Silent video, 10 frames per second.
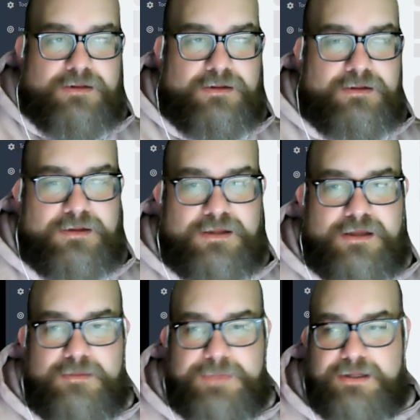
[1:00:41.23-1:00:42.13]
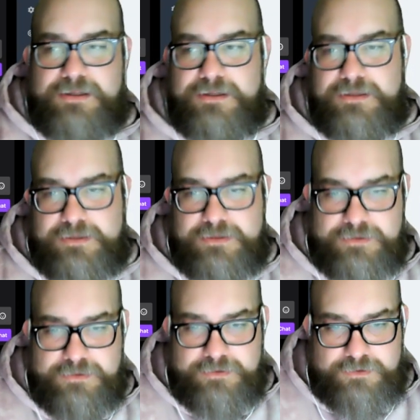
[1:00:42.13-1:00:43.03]
Come on.
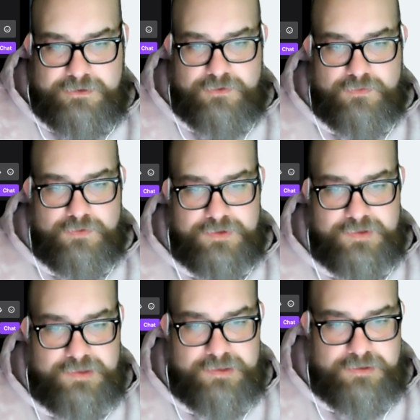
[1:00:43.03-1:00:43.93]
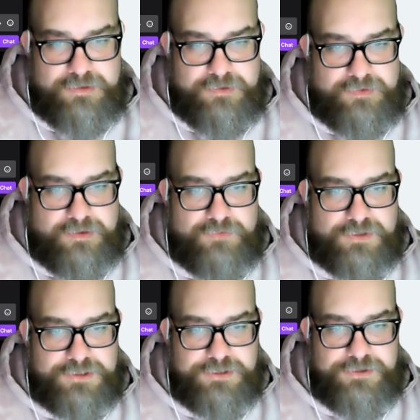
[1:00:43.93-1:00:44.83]
Courses. I want
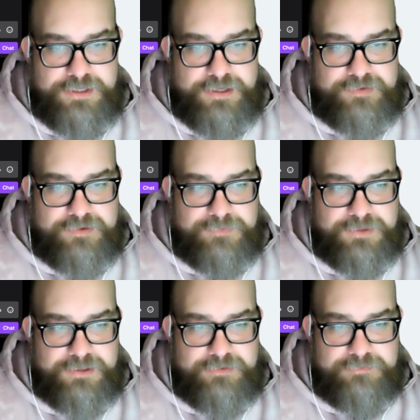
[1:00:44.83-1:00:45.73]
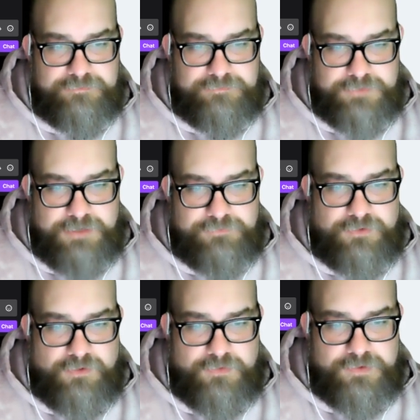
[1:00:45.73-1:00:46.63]
to show you guys something after
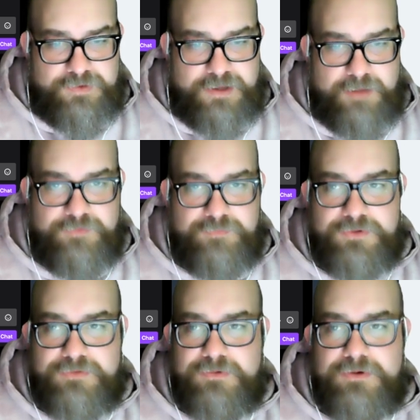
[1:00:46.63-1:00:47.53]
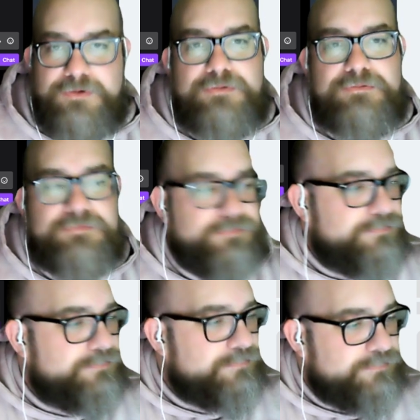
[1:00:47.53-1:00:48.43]
all this time we've put through.
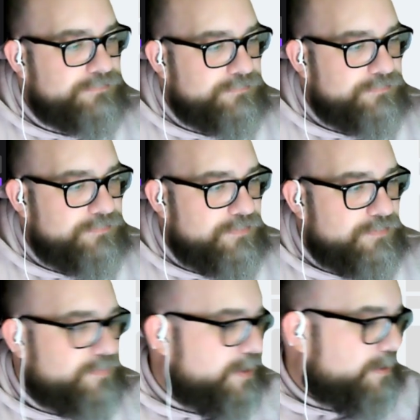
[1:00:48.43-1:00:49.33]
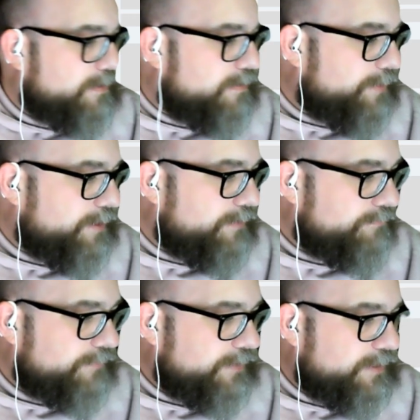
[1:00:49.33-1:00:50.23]
So it's taking a minute.
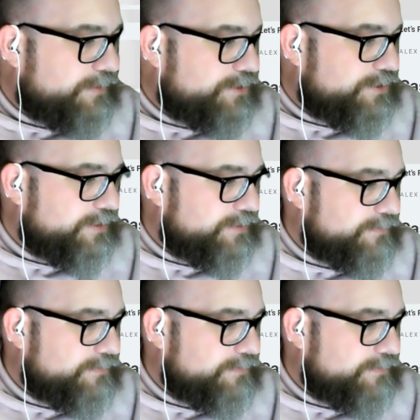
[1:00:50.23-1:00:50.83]
Ah, shit.